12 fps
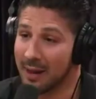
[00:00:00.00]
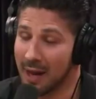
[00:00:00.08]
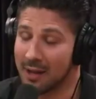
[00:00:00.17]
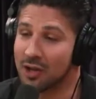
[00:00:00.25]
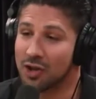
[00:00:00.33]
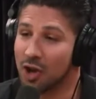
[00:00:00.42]

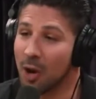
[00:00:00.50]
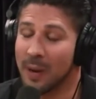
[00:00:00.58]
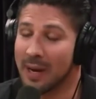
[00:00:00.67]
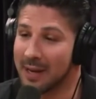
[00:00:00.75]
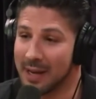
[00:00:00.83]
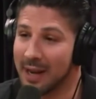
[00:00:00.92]
That's
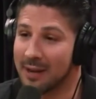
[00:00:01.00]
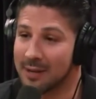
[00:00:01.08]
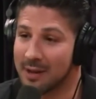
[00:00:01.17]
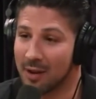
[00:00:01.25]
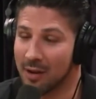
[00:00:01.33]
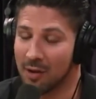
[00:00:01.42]
Joey
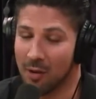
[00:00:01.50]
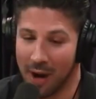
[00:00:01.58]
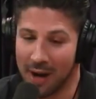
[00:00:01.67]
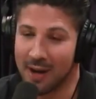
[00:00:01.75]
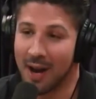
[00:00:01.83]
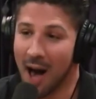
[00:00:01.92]
Diaz, the
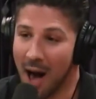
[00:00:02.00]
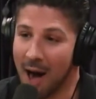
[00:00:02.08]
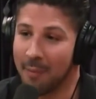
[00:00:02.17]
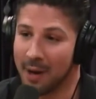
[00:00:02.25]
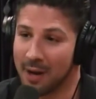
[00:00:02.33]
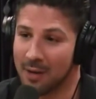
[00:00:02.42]
great
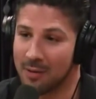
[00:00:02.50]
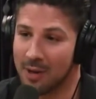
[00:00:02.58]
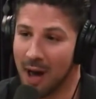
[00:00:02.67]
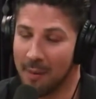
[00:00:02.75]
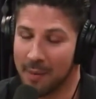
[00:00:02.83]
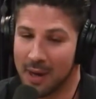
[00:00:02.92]
comic who's
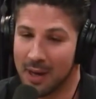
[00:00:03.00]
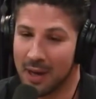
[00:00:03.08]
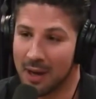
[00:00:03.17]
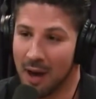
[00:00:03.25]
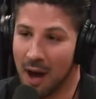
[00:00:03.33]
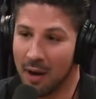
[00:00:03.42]

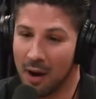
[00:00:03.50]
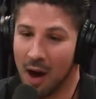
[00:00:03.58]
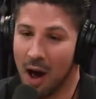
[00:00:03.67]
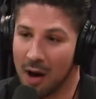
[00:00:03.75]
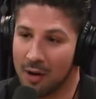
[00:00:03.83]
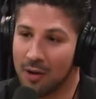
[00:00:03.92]
commenting on a
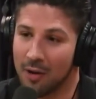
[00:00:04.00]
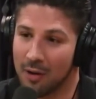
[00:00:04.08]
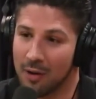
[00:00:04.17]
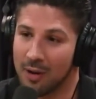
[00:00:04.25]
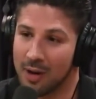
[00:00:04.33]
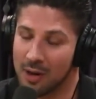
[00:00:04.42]
hot
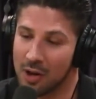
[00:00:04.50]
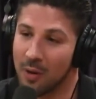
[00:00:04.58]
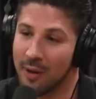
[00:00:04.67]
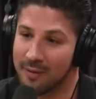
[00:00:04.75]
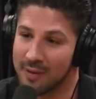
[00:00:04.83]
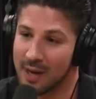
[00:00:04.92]
girl in the
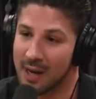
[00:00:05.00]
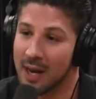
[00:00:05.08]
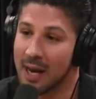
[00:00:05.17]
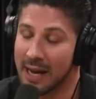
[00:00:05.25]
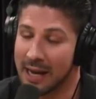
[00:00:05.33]
UFC.